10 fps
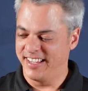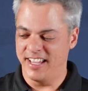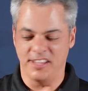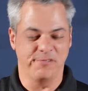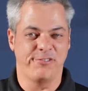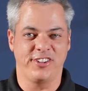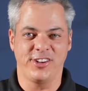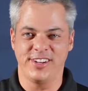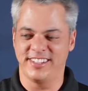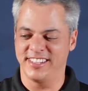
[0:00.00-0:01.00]
and
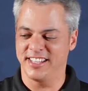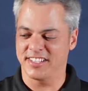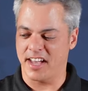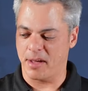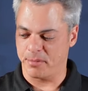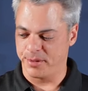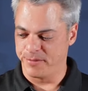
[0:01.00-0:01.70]
floated to the top.